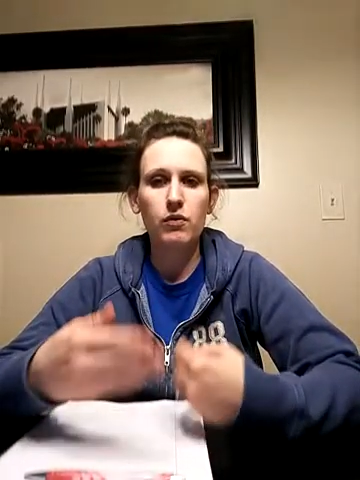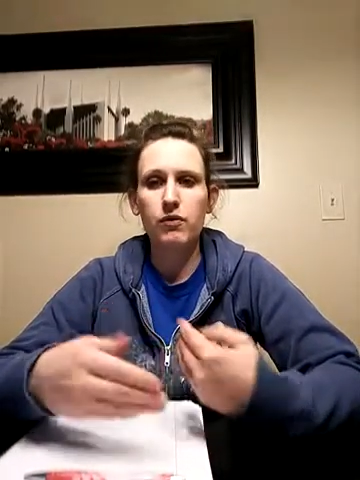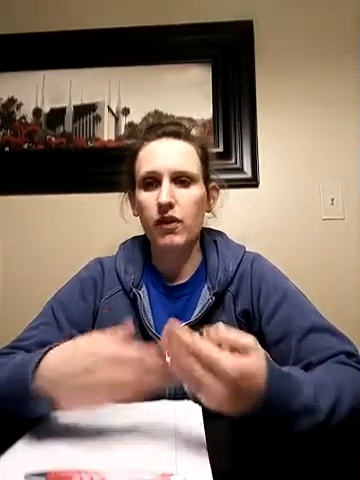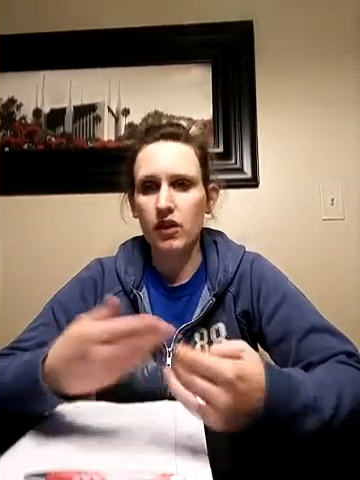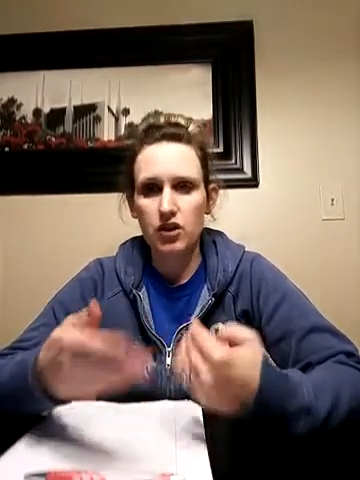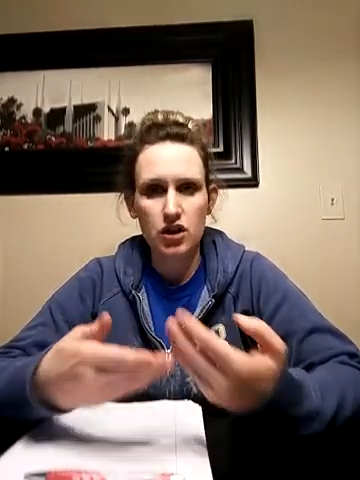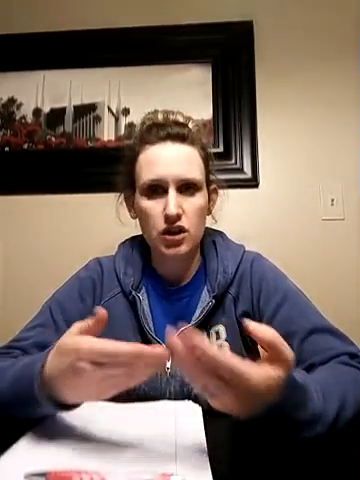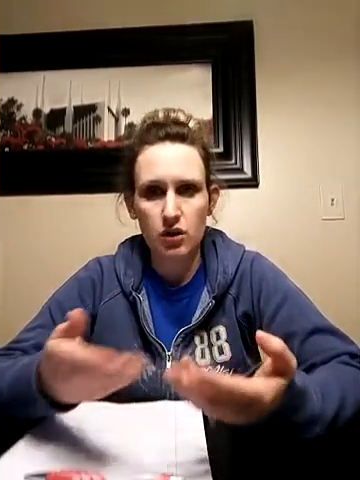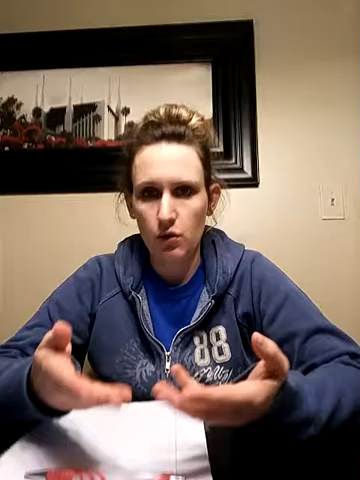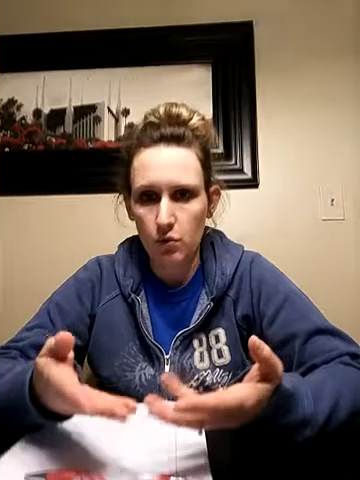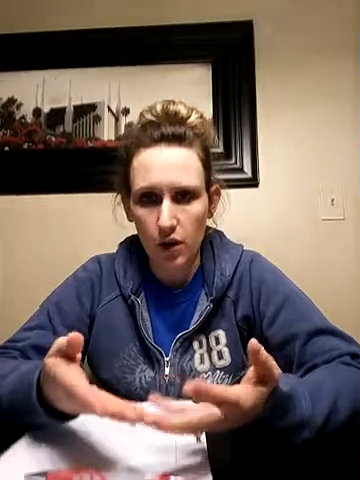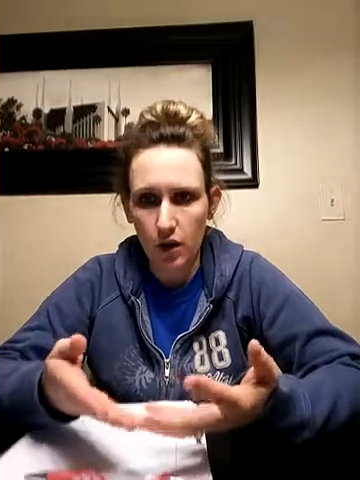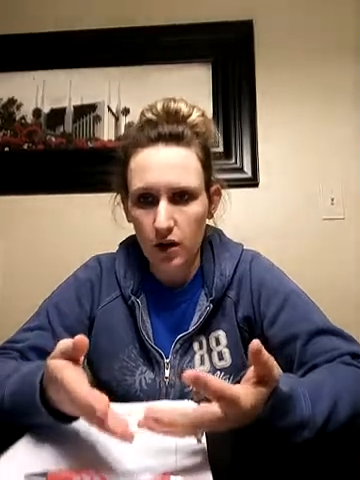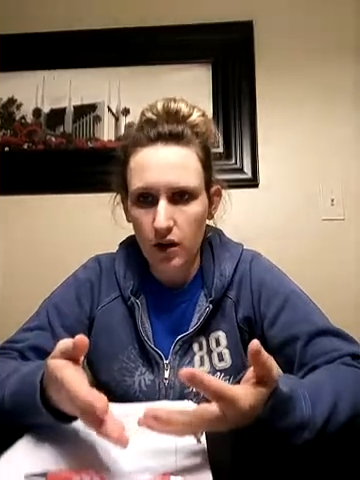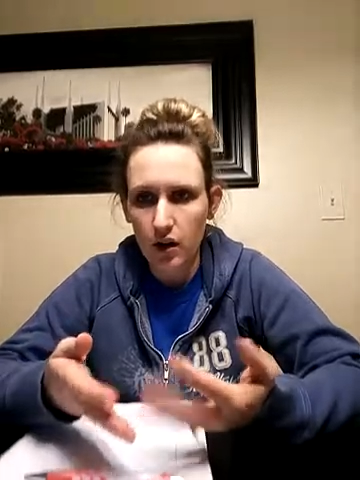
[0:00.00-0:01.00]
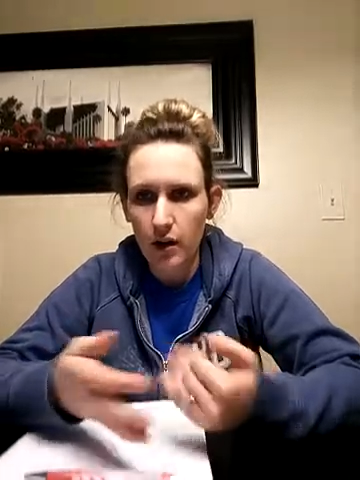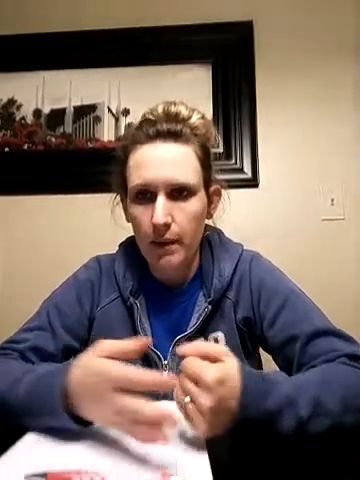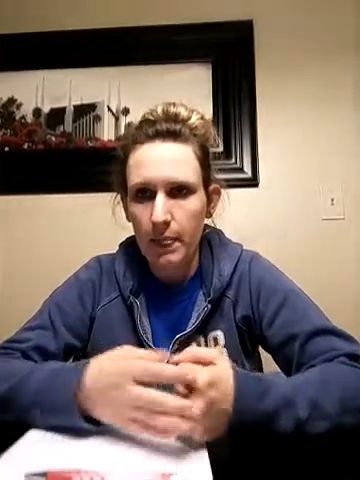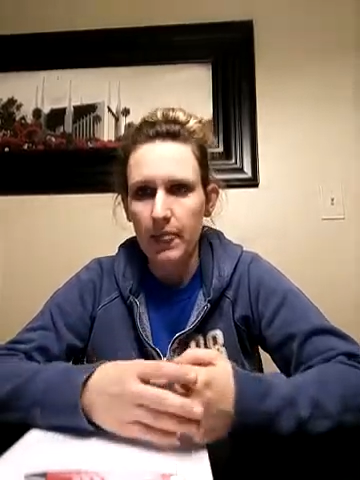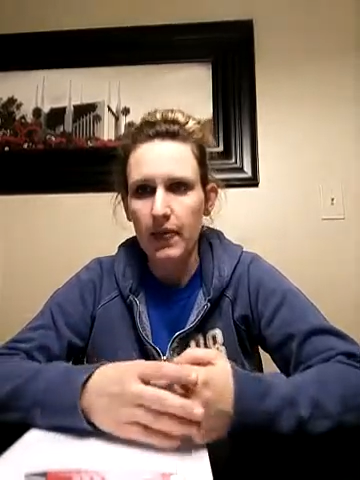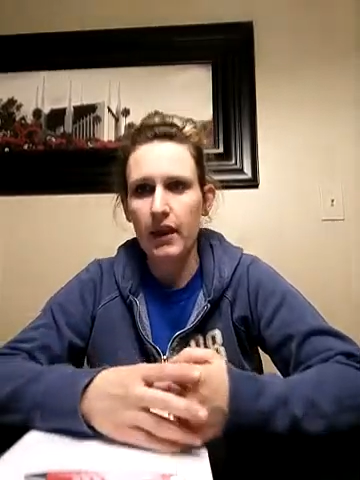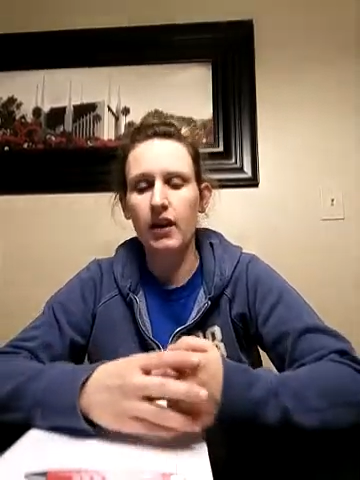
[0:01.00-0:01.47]
function or work.
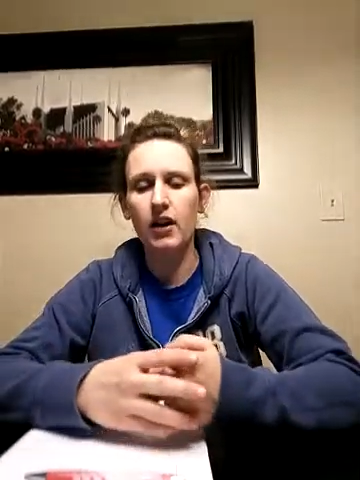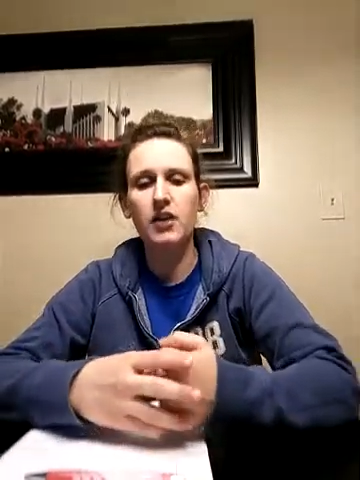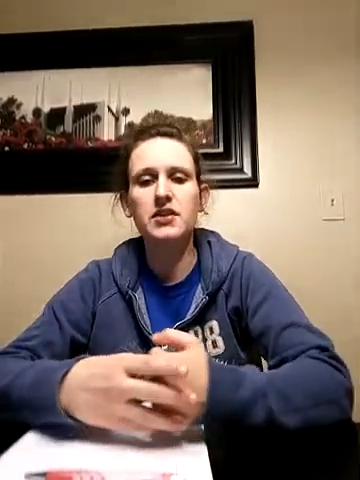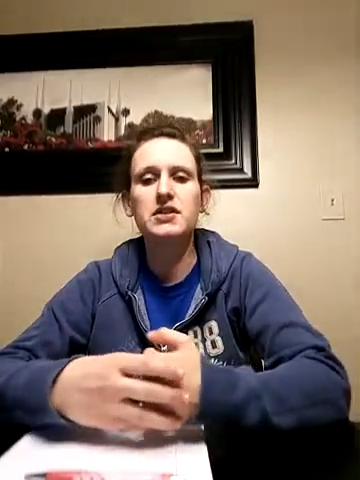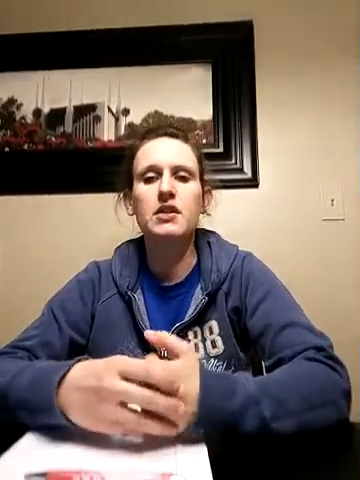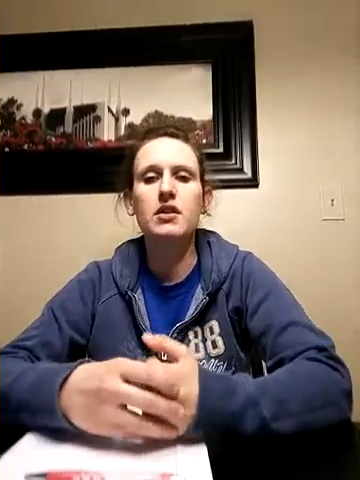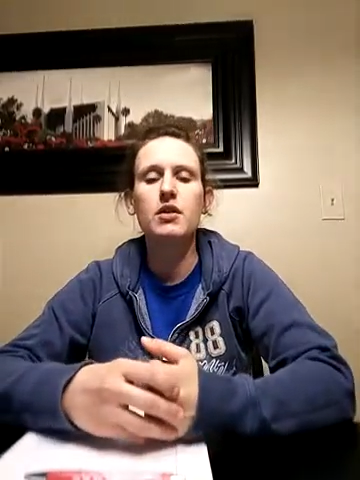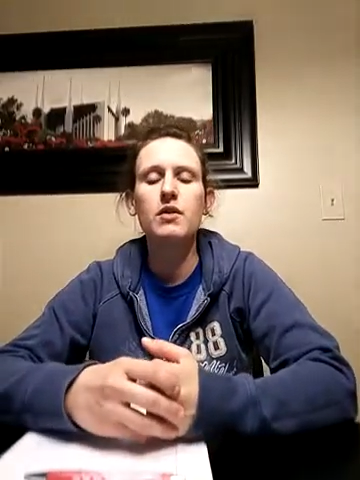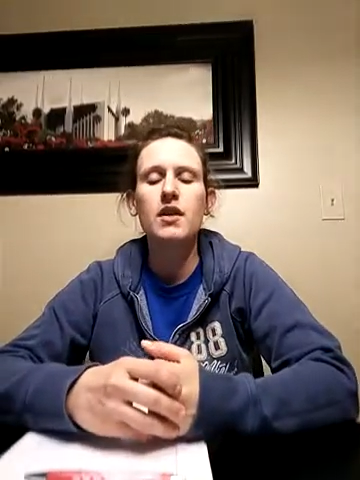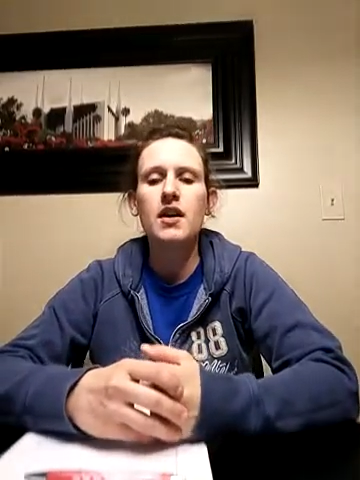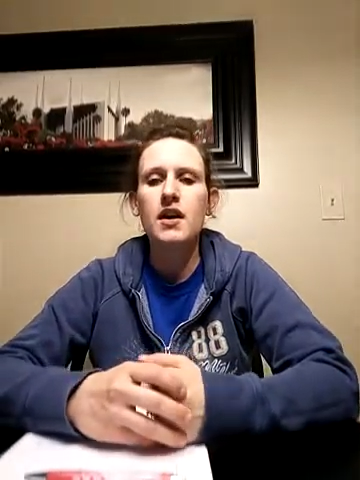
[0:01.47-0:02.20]
And also,